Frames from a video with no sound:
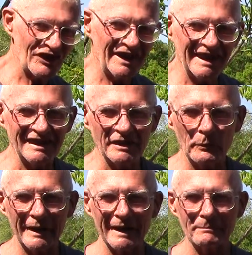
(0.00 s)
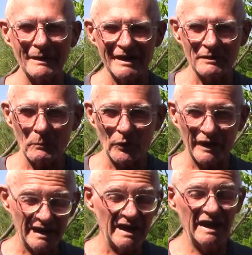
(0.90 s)
of that and you wake up next
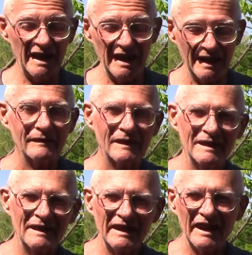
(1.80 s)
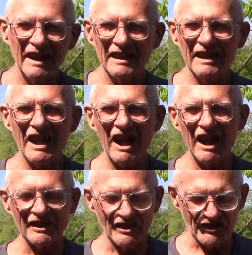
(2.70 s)
morning,
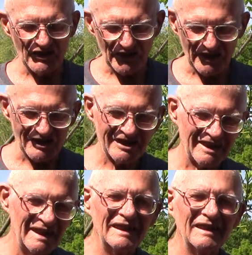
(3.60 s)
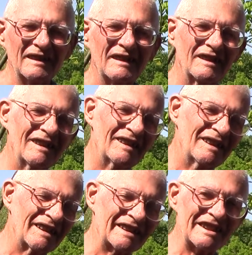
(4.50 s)
cognigers,
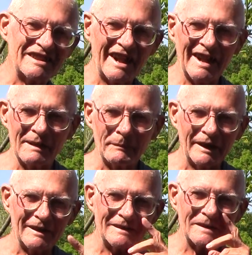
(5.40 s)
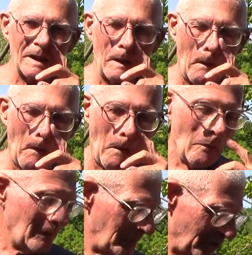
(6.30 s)
contaminants.
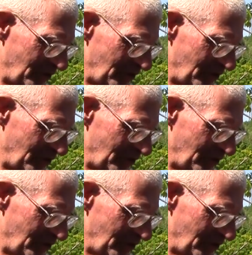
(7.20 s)
What we're